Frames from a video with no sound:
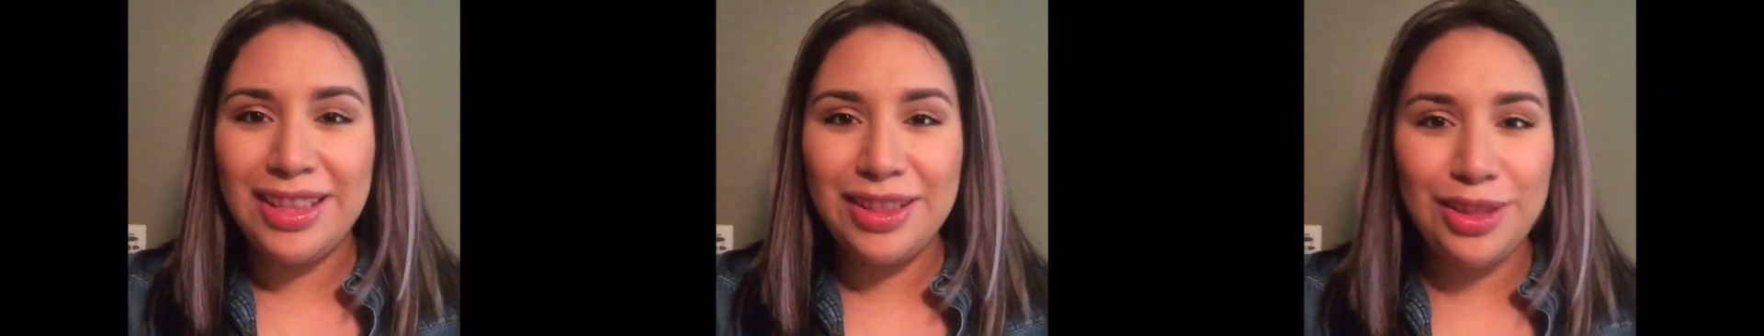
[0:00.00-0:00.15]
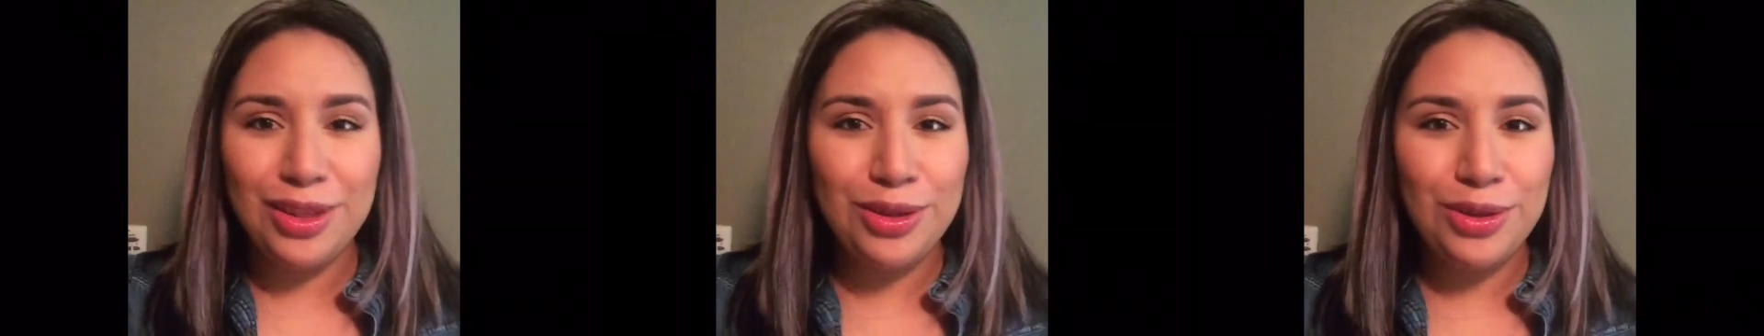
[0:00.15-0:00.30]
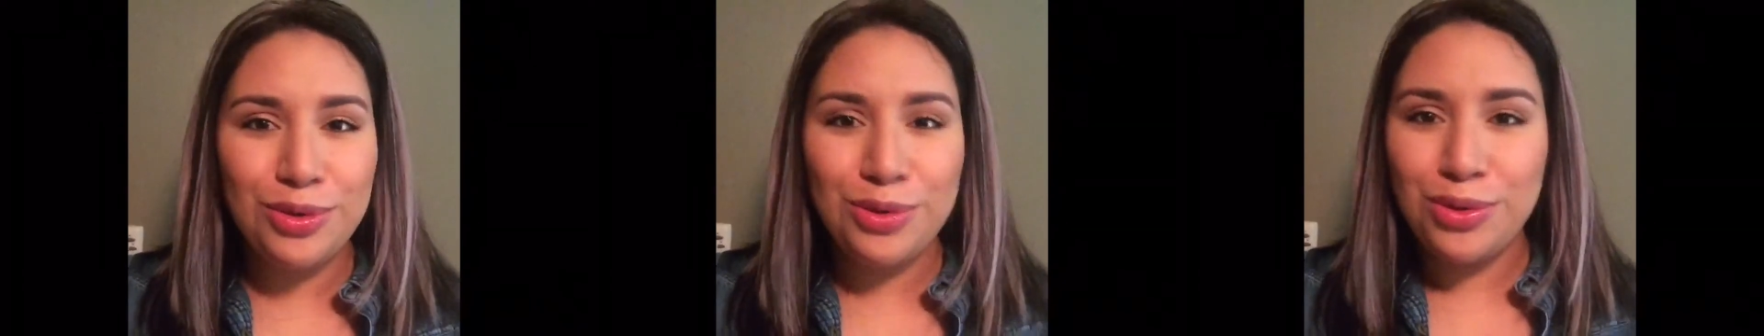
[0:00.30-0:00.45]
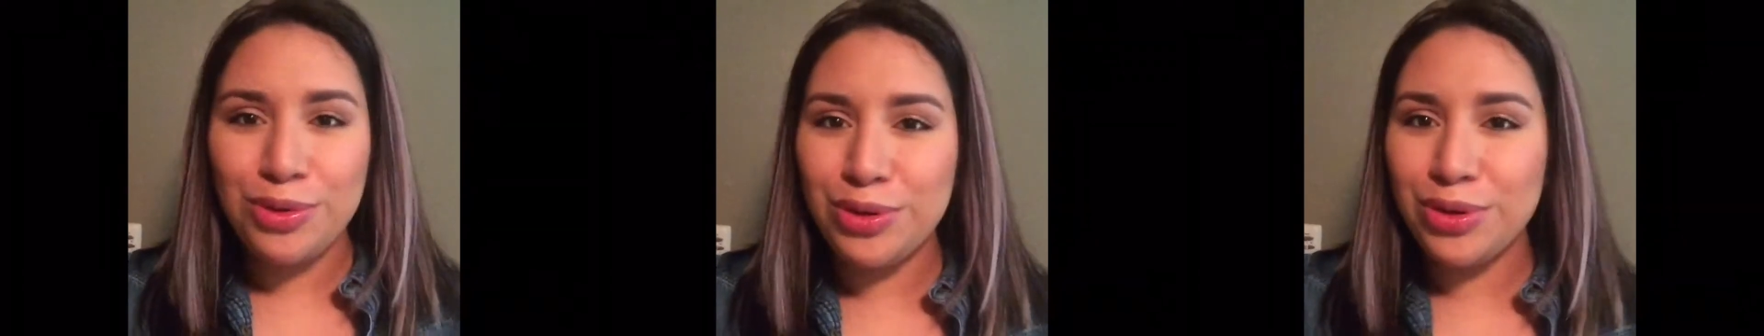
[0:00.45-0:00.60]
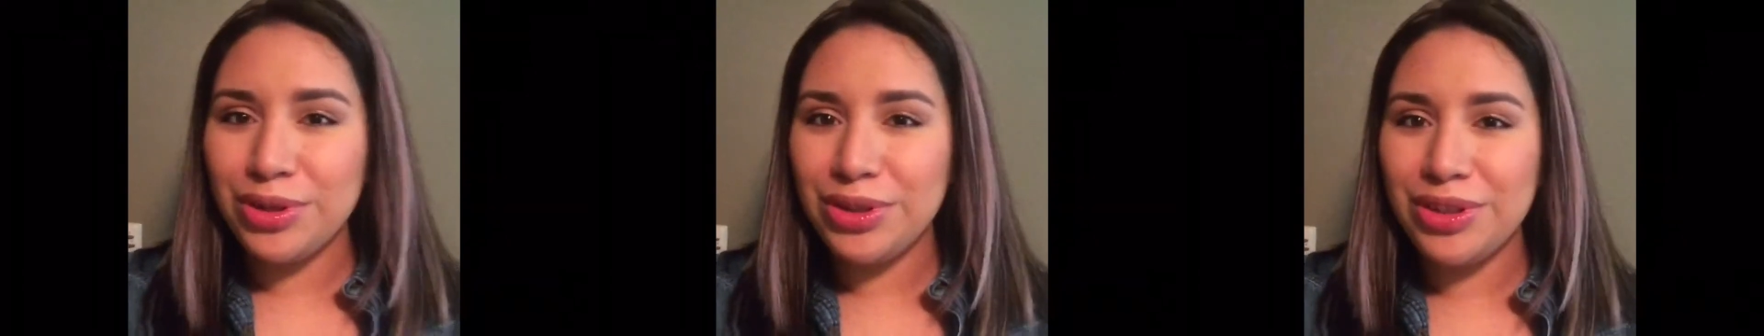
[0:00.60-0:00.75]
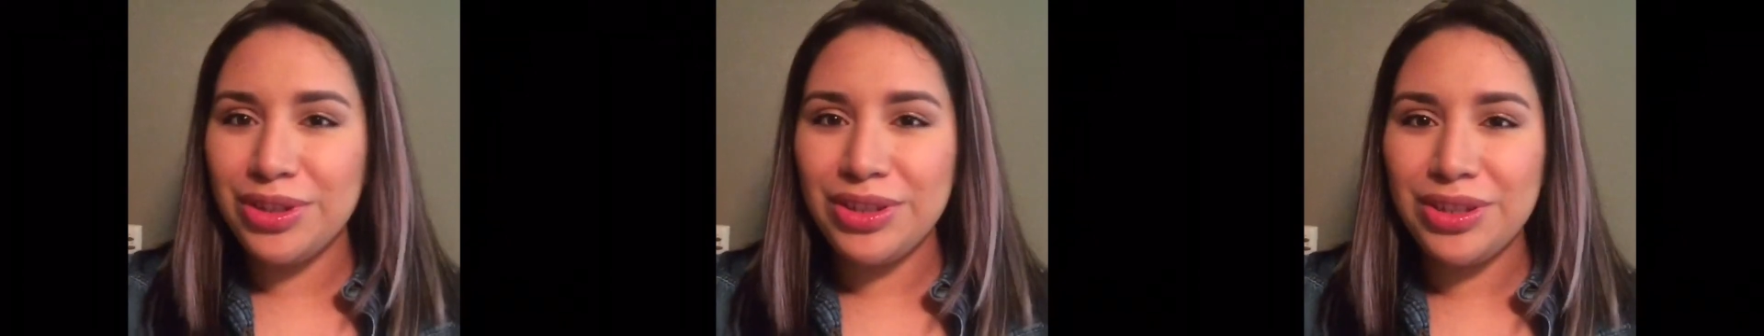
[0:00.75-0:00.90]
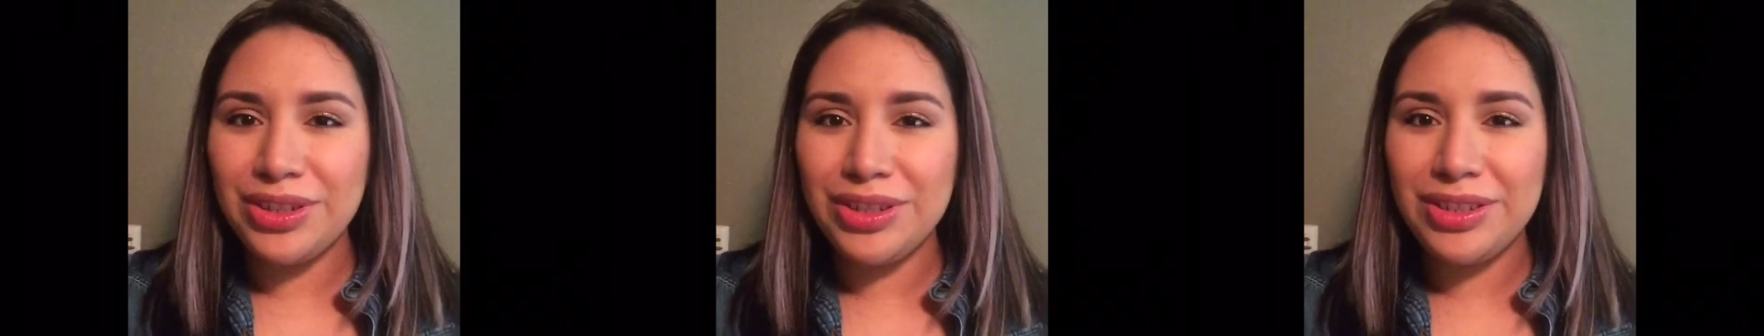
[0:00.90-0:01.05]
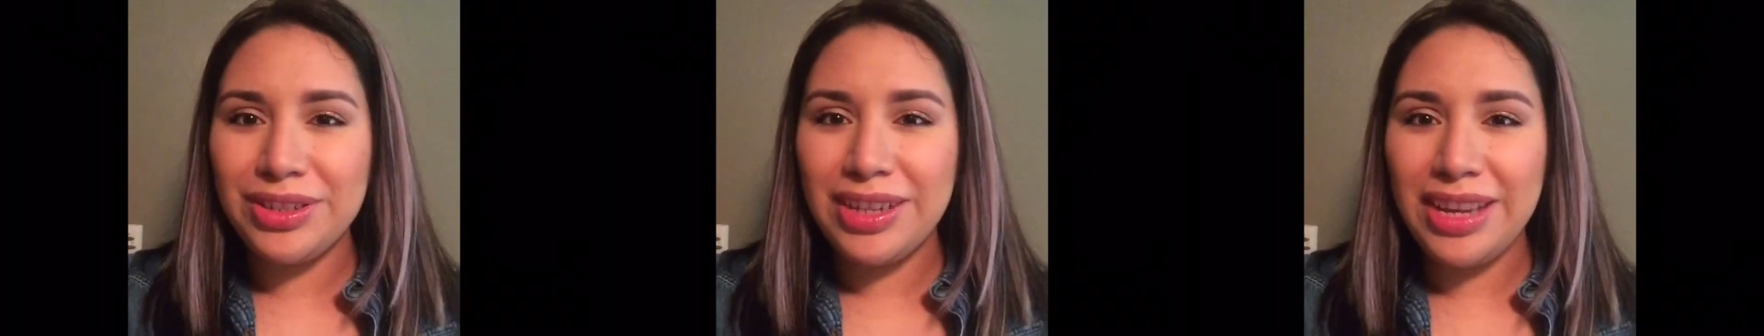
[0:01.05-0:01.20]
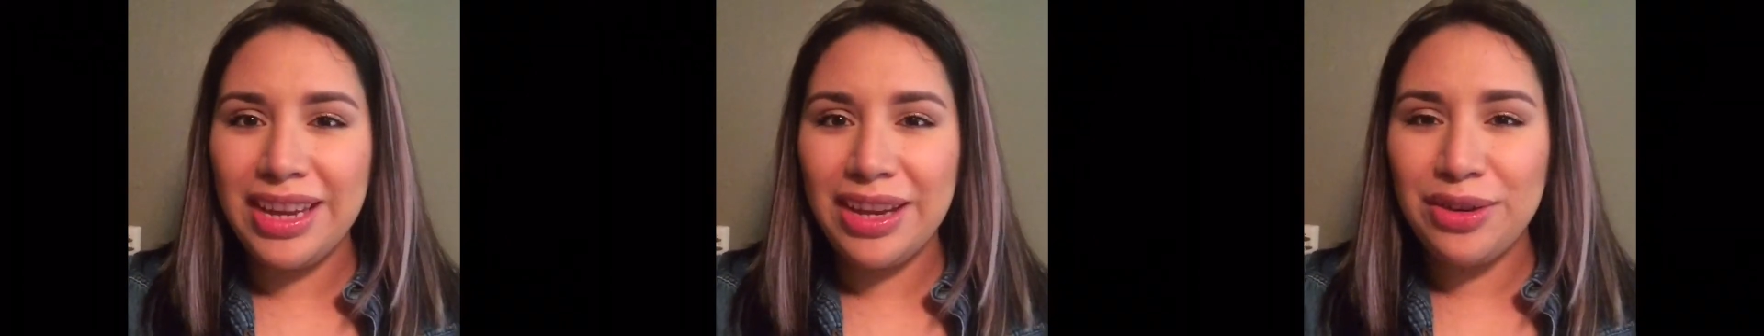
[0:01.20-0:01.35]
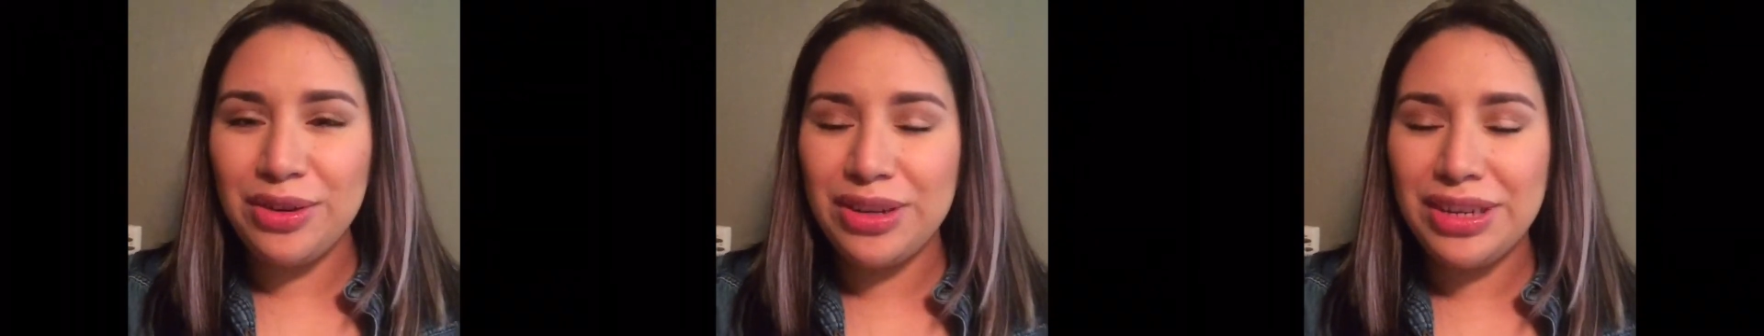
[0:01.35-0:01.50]
little corner
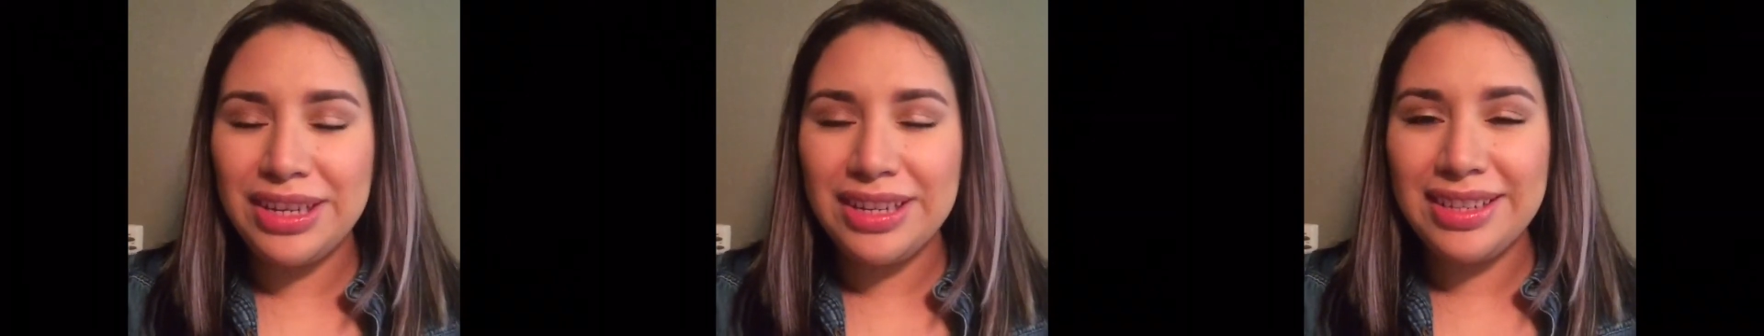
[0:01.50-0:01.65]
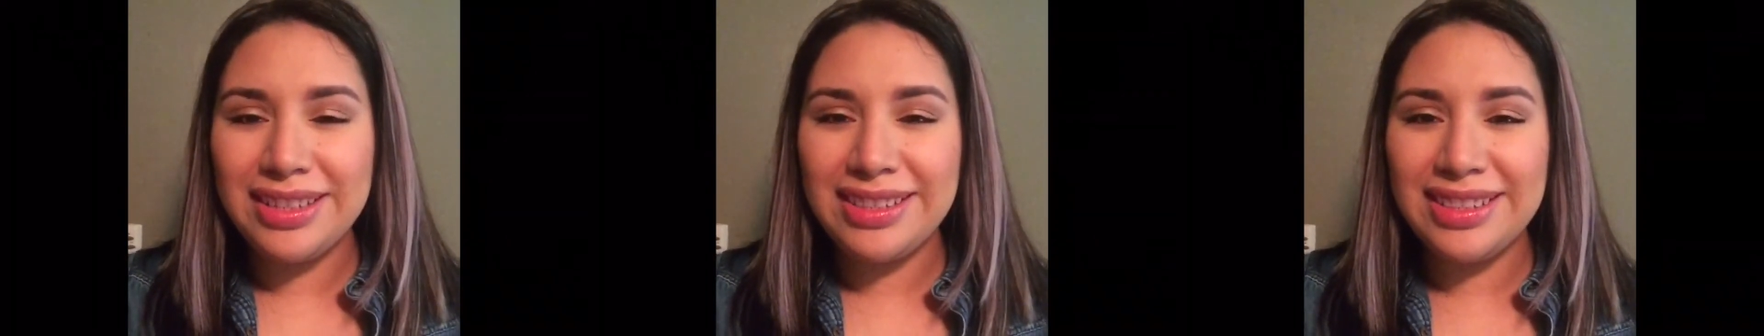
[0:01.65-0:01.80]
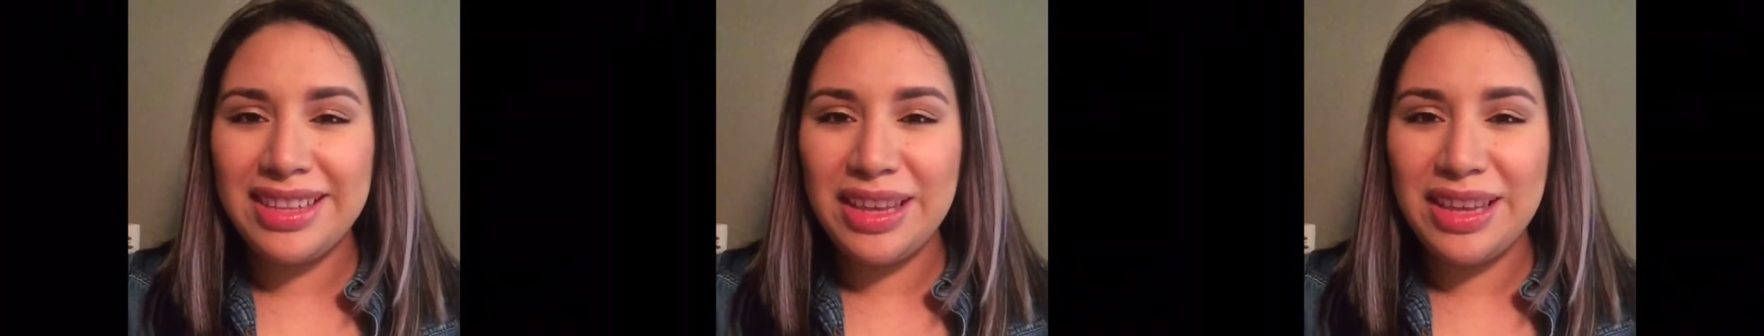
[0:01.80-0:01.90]
areas